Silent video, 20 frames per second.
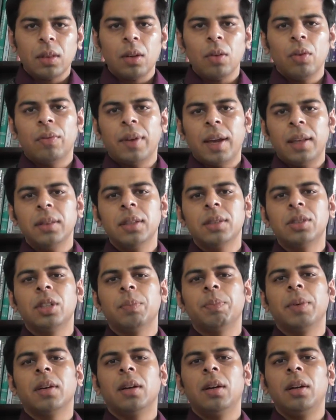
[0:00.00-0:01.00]
when this
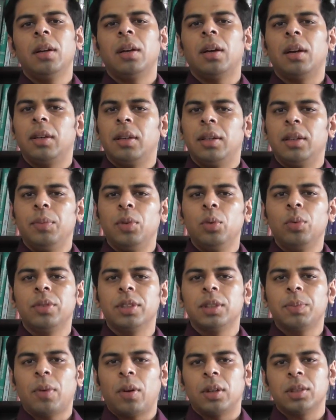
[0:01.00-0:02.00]
typical immune
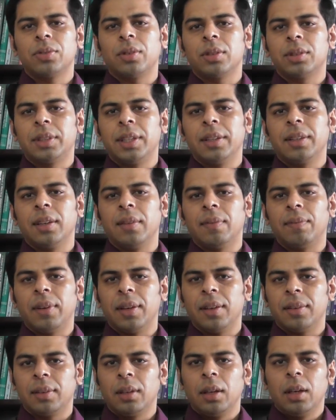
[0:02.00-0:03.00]
response was taking
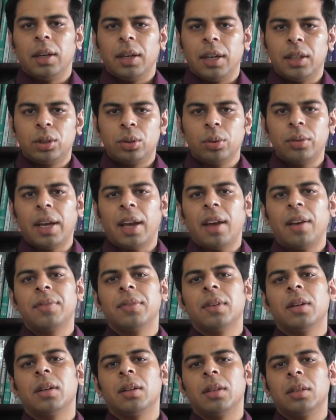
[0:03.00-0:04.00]
place, it should
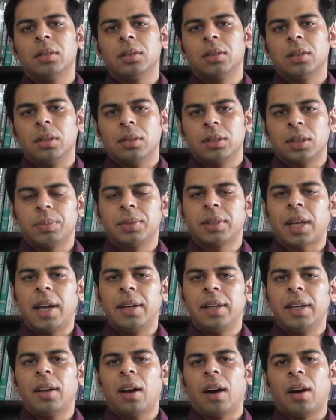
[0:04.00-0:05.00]
have
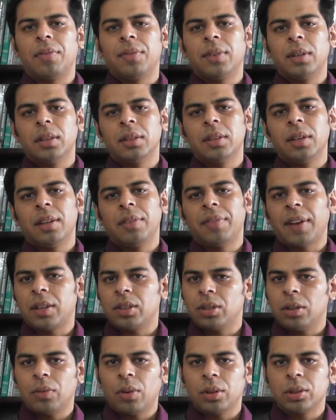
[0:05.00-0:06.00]
subsided after the
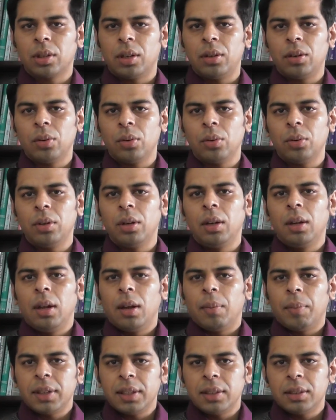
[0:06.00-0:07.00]
infection was controlled.
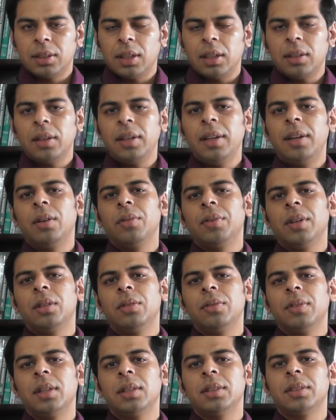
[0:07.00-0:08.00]
But in certain
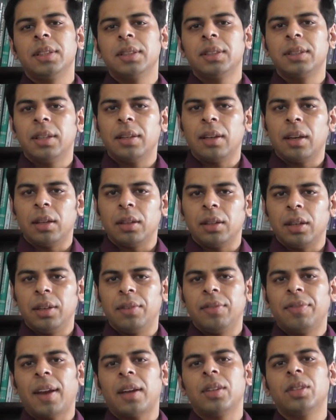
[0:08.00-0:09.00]
individuals, this
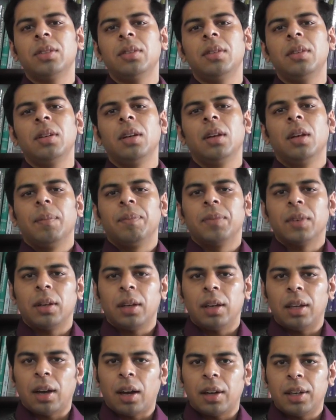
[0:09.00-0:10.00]
infection,
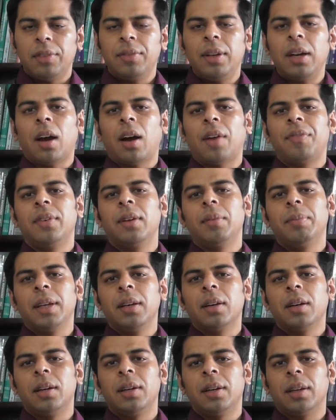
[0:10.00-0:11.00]
even after
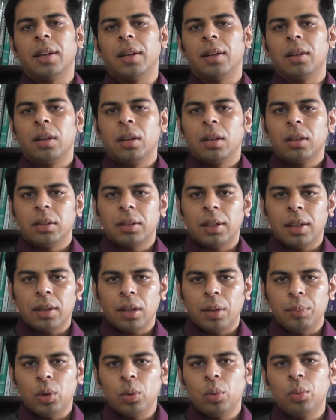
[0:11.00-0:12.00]
being contained, their
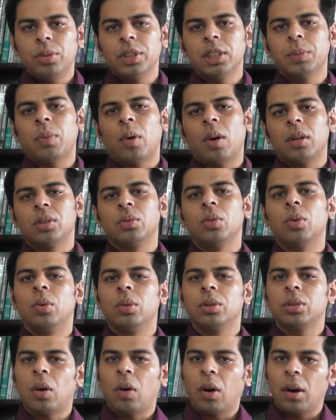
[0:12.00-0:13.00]
immune response
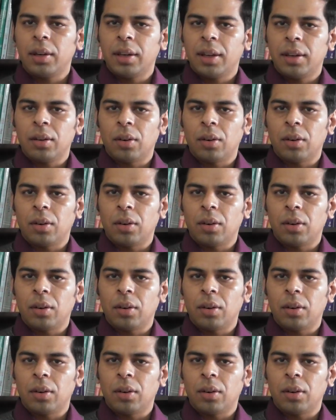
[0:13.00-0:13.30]
goes on,